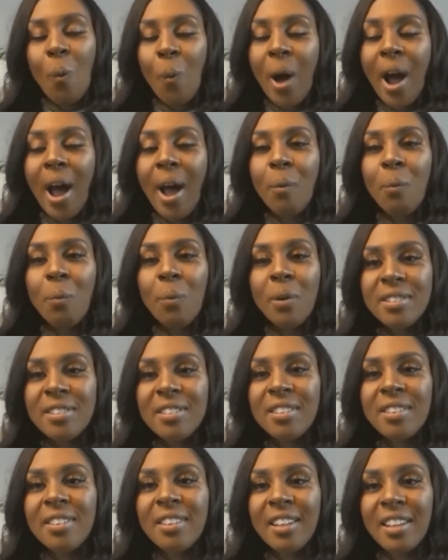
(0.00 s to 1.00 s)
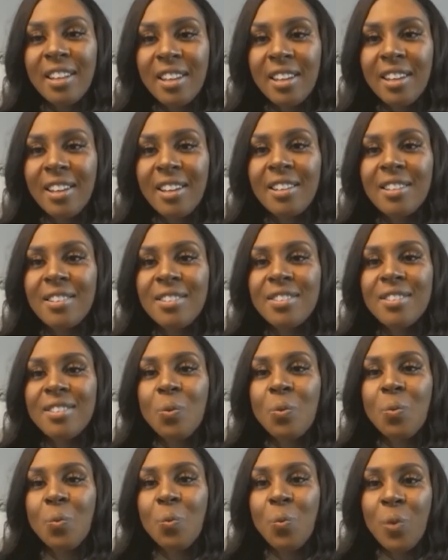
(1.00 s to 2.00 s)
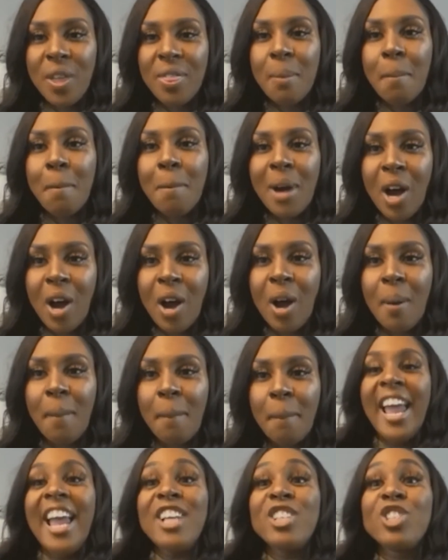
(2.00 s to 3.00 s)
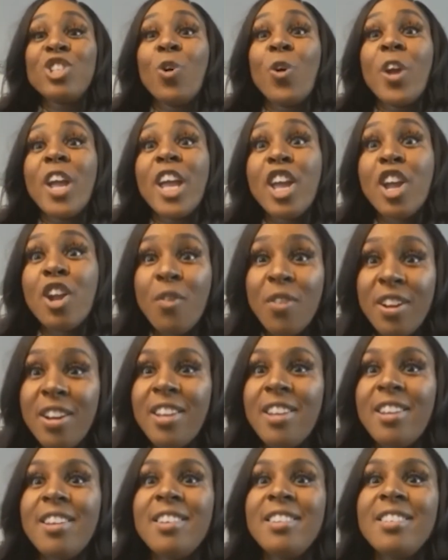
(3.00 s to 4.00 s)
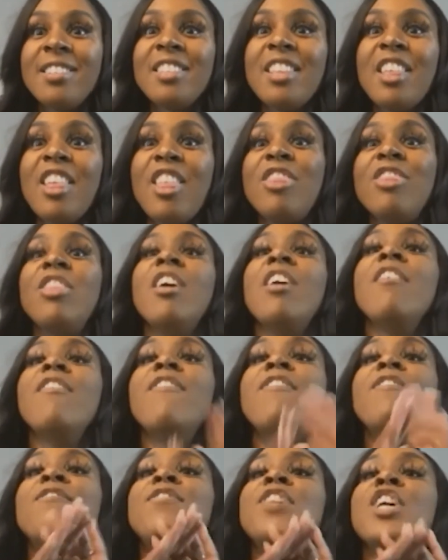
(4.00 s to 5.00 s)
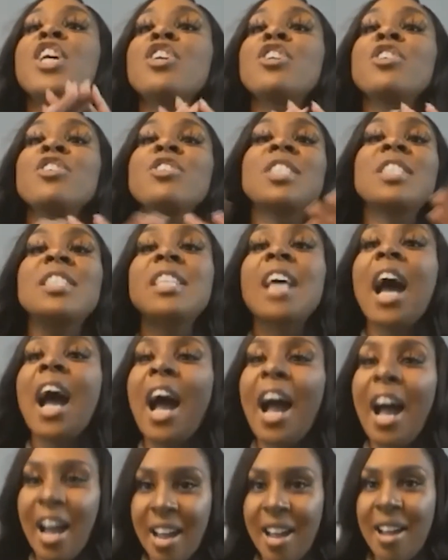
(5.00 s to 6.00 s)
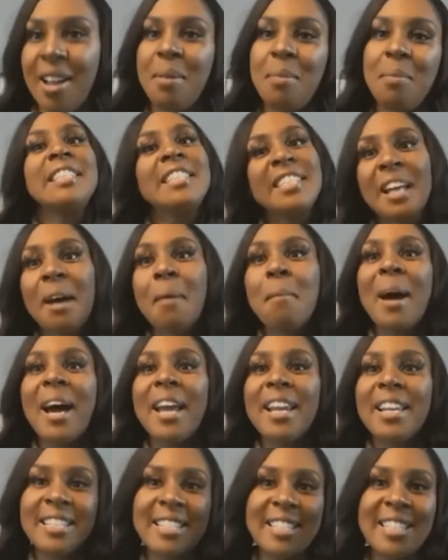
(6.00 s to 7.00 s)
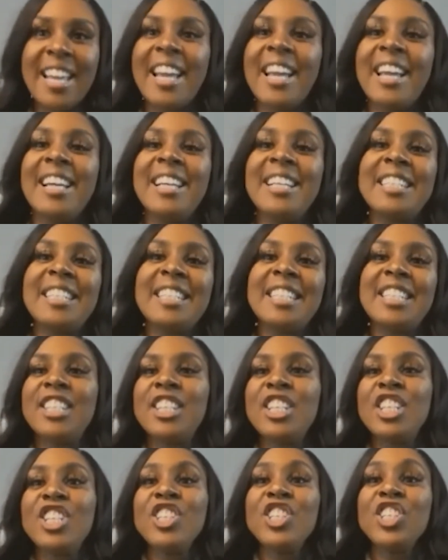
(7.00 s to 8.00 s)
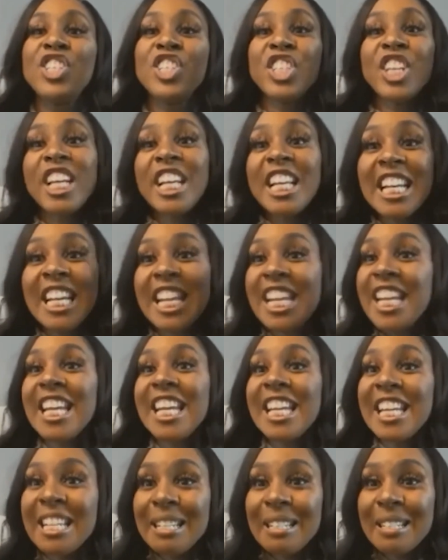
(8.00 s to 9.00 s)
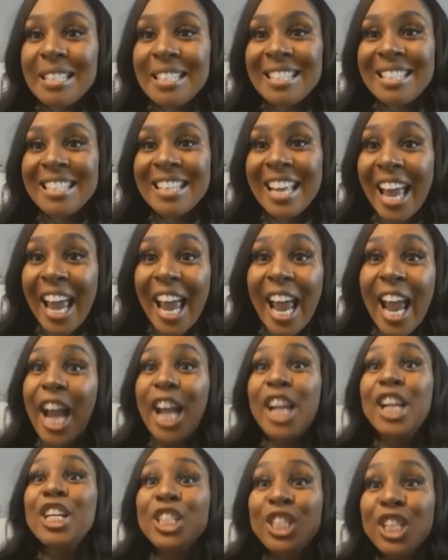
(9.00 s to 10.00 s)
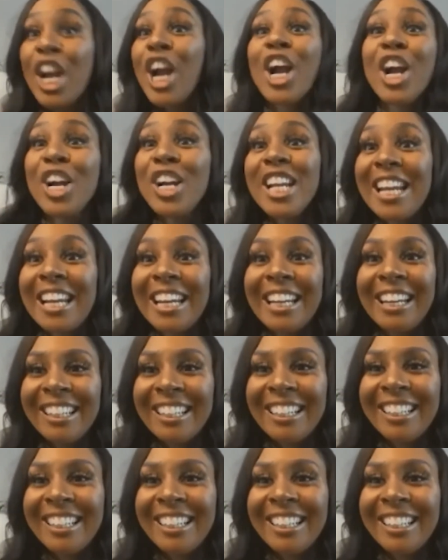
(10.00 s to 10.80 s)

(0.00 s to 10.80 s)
Why wasn't the kids with mom? And so here it is, the first time somebody says she needs an attorney.